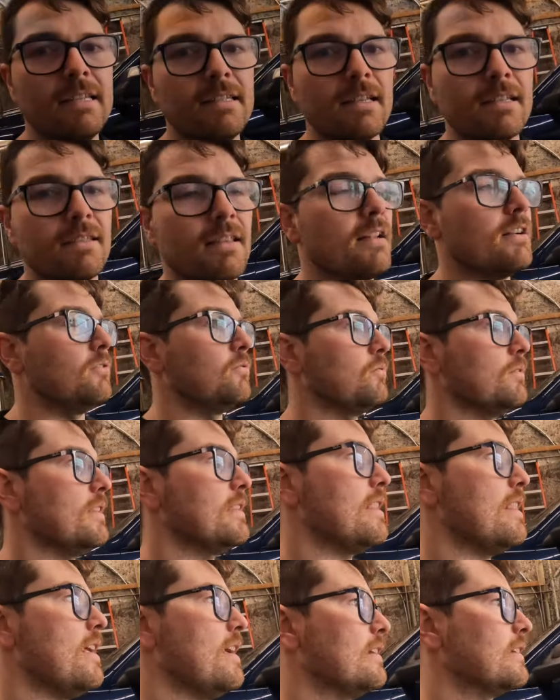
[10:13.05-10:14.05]
he says that'll
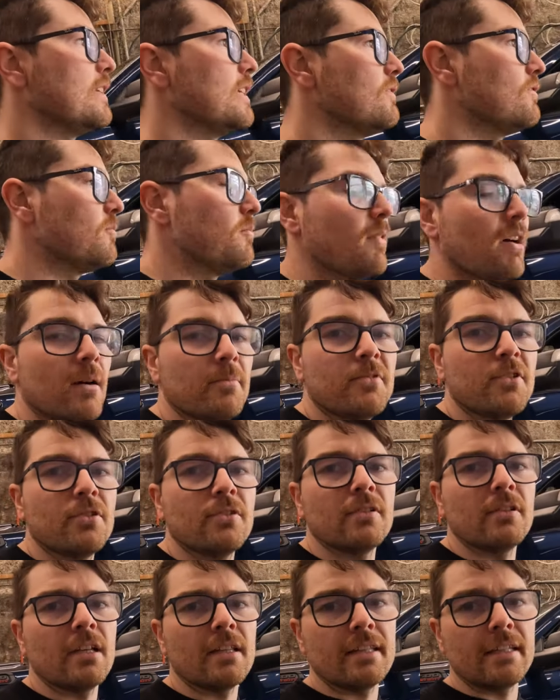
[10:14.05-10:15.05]
then give him up
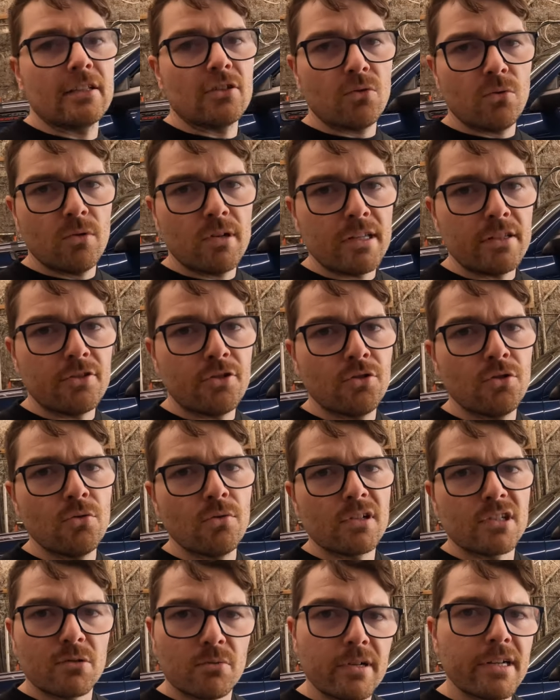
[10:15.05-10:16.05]
to I think
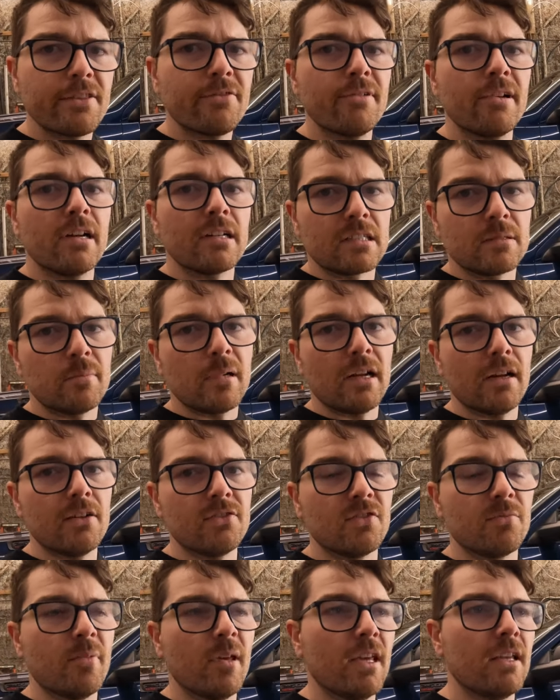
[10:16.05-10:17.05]
2,200 or 2,300
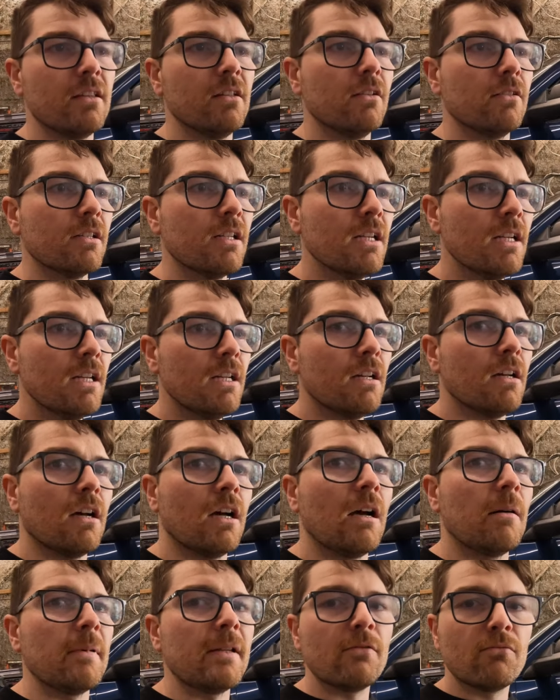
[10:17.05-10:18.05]
pounds of payload,
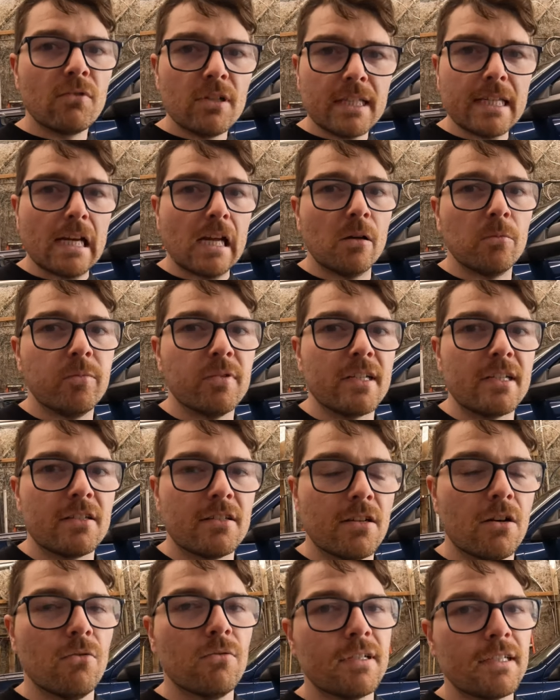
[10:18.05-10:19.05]
and really help when
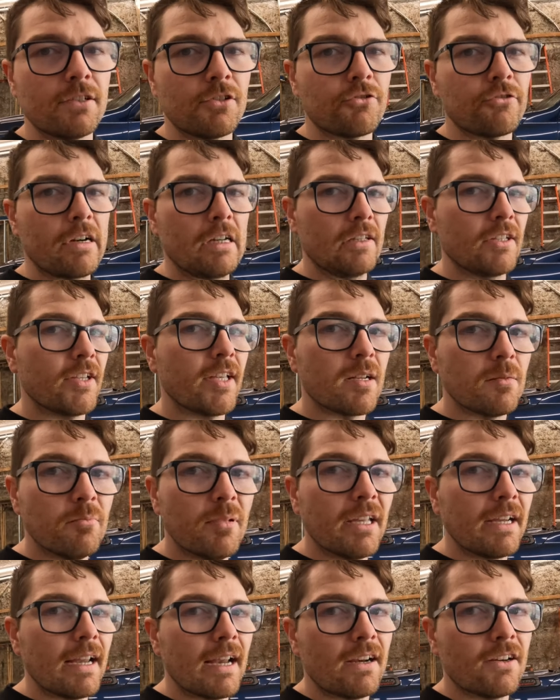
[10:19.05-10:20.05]
he's towing his trailer. He's got a
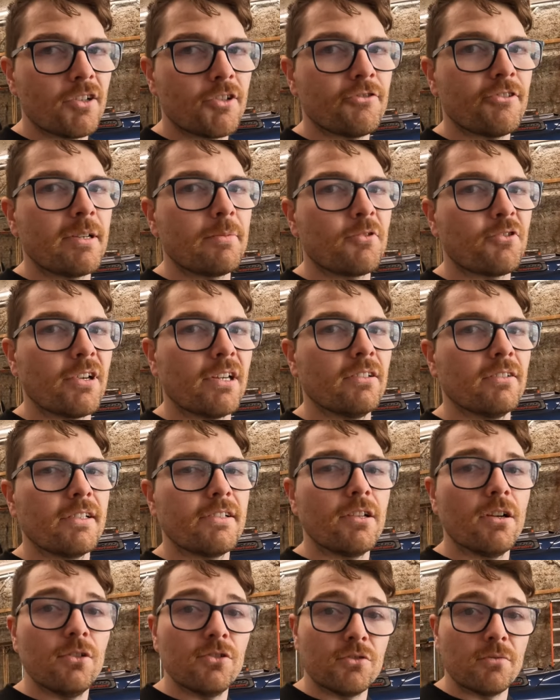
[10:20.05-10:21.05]
big Airstream trailer
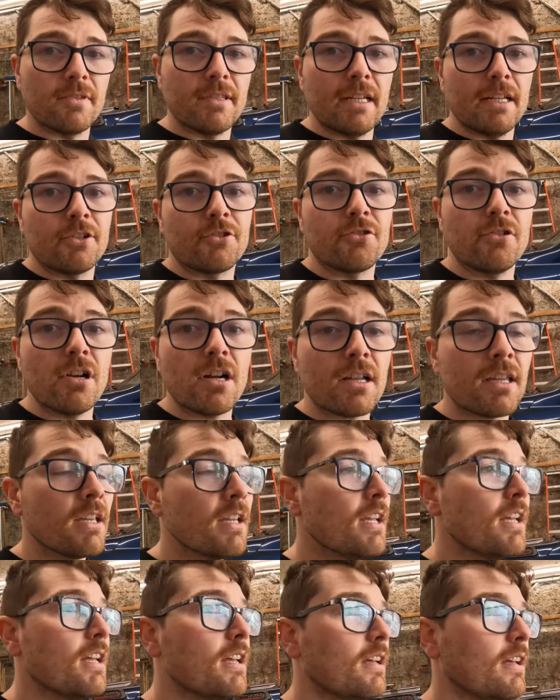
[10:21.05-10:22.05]
he tows with that truck,
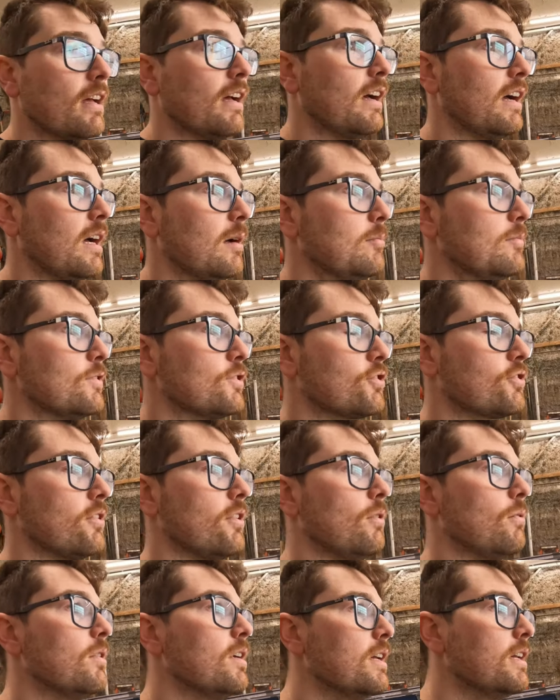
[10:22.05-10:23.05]

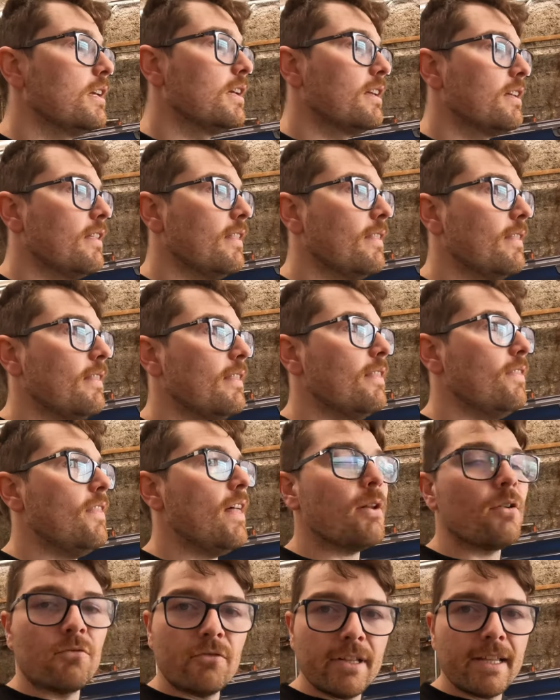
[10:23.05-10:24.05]
so
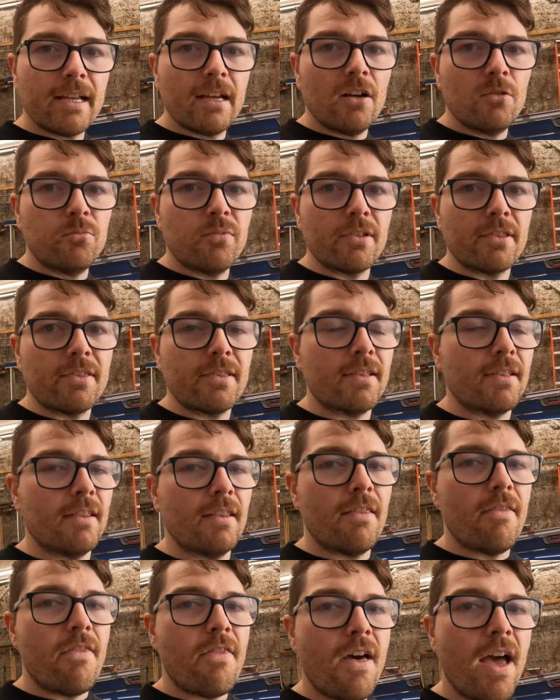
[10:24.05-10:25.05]
that'll really help with
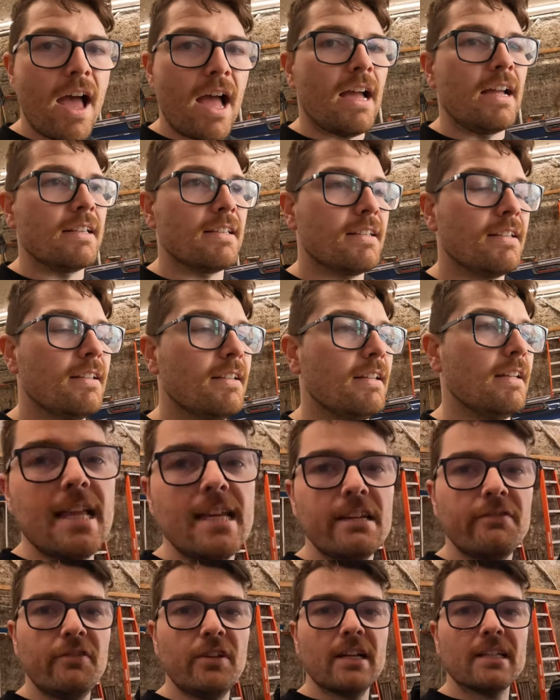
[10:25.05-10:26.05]
that.
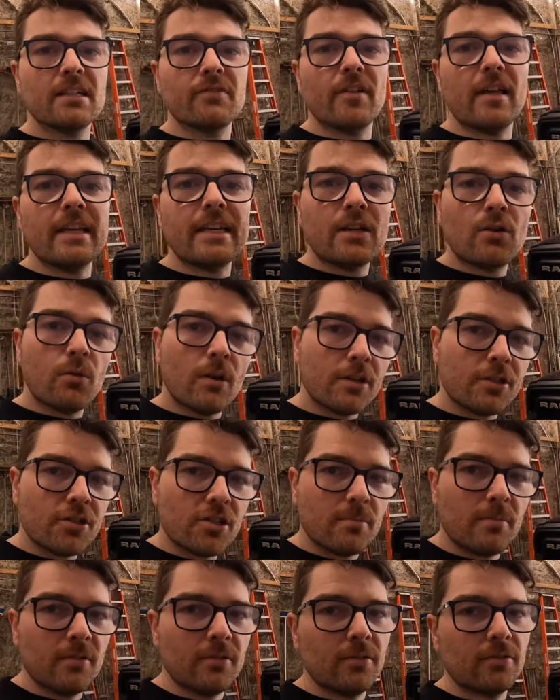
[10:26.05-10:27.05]
And if you guys have any
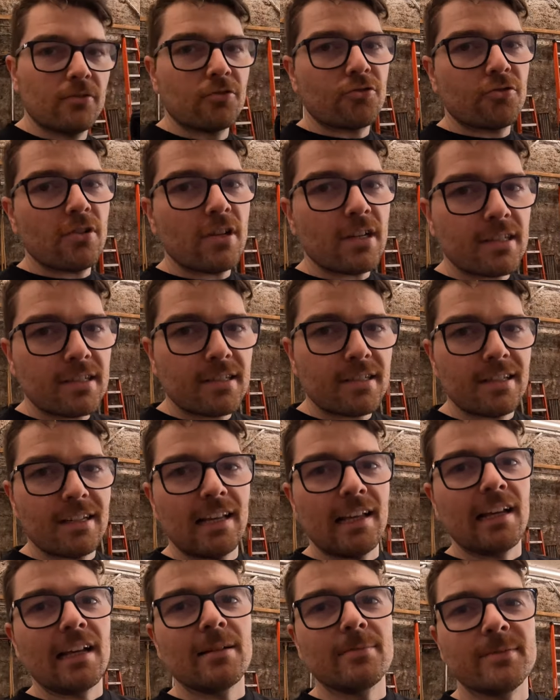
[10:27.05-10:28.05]
questions about those trucks,
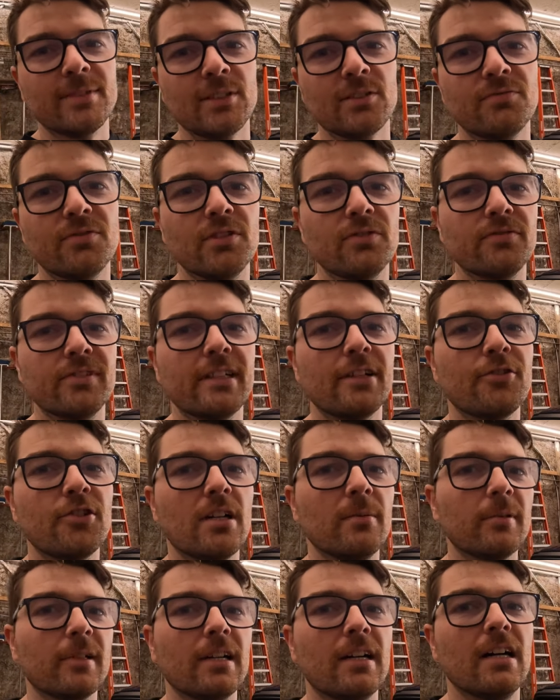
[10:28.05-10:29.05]
you know, feel free to
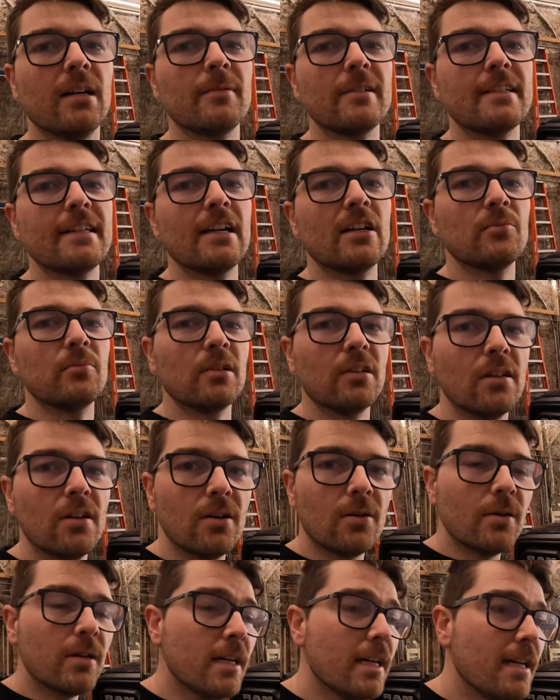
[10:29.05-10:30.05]
drop a comment down
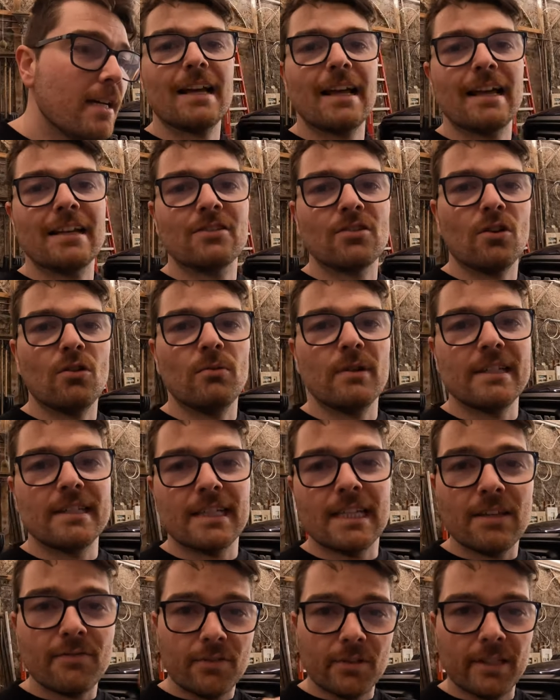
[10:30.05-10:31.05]
below. As
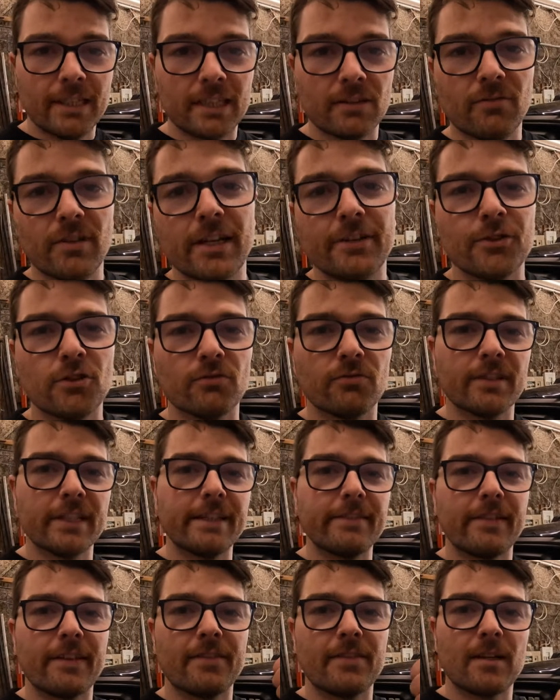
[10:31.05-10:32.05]
always, if you like the video, don't forget
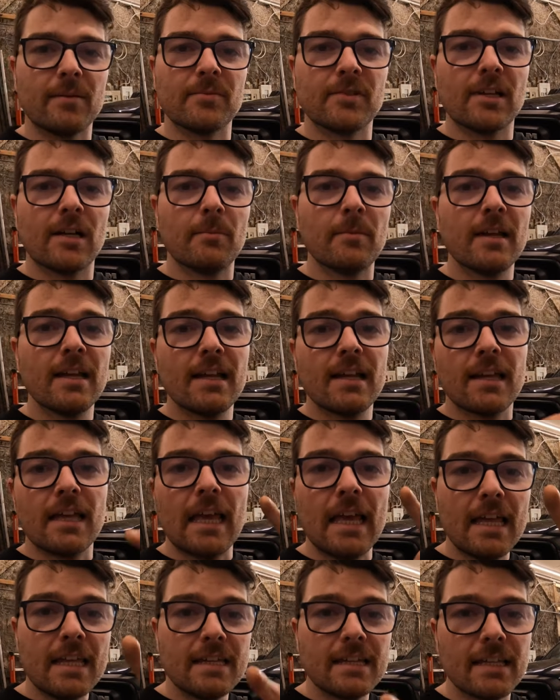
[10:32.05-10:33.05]
to leave that thumbs up.
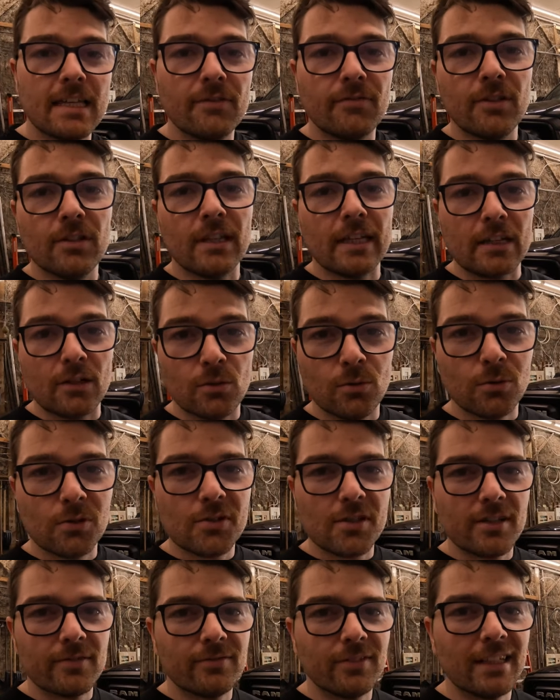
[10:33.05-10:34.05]
And if you like cool
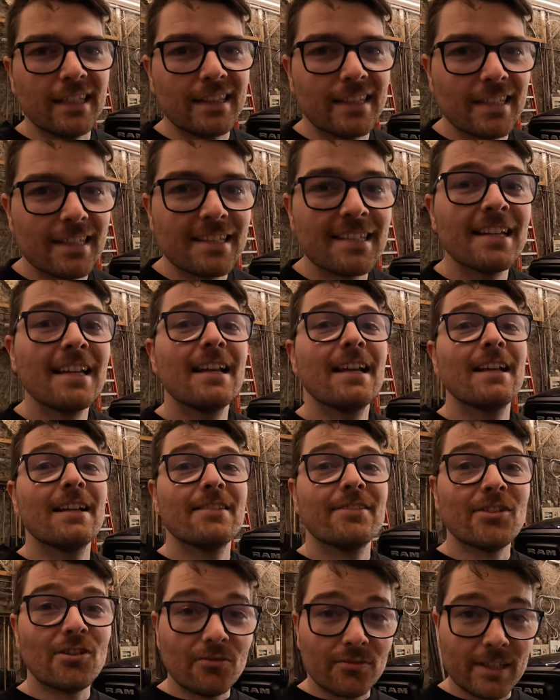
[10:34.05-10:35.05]
stuff like this,
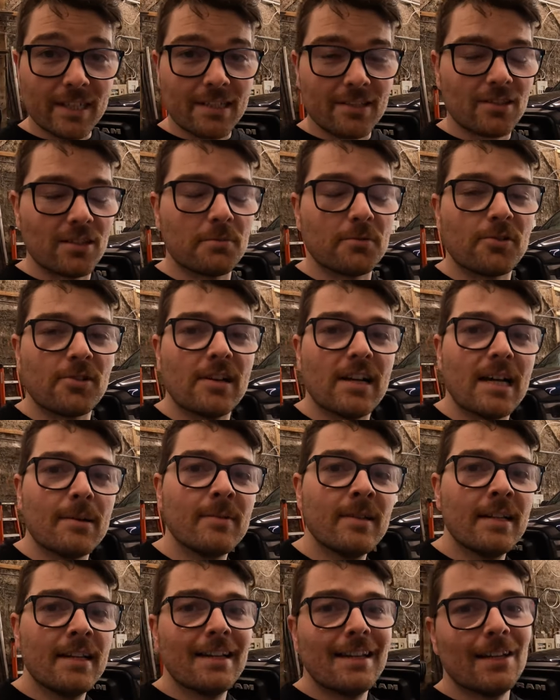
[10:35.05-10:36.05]
don't forget to
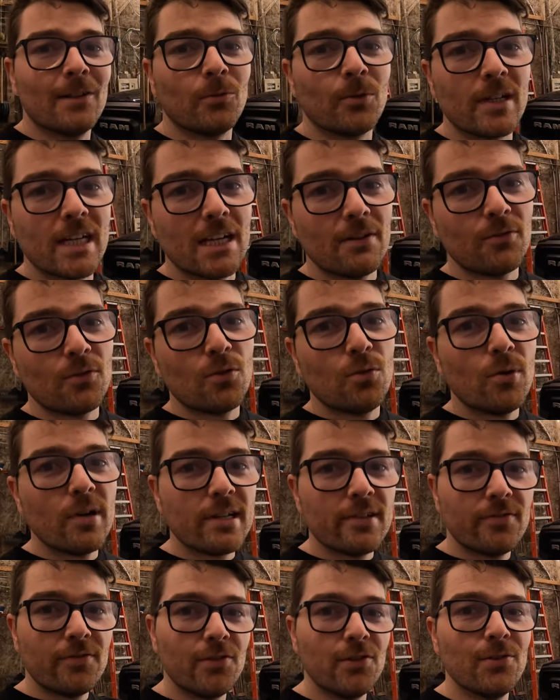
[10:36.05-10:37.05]
subscribe. We're gonna have
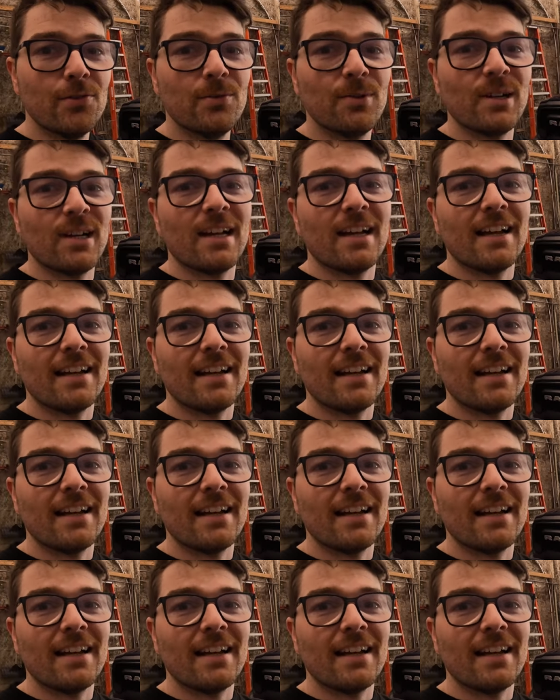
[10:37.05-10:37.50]
quite a few